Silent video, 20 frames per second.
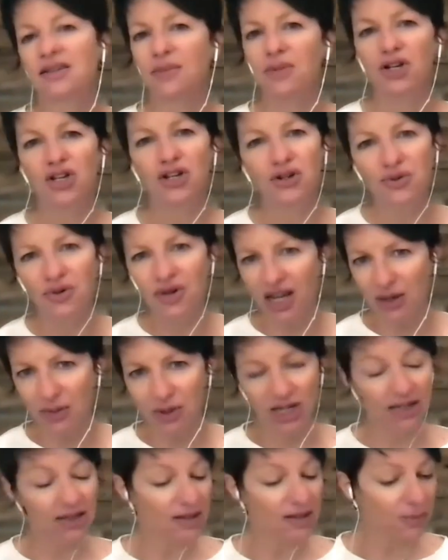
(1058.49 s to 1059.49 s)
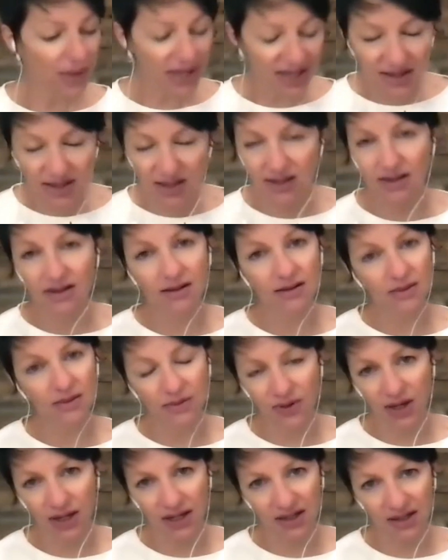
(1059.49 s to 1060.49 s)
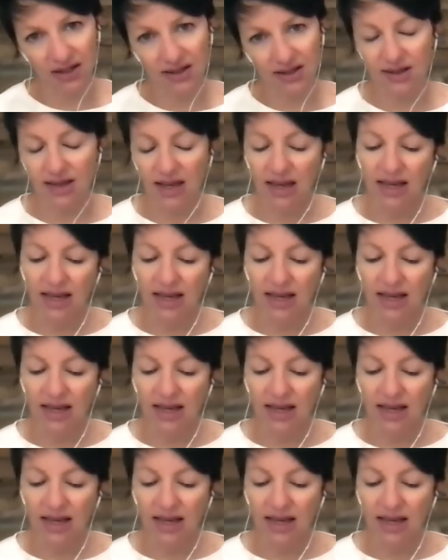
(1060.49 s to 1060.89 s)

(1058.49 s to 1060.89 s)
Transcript: I mean, you name it, in domestic violence.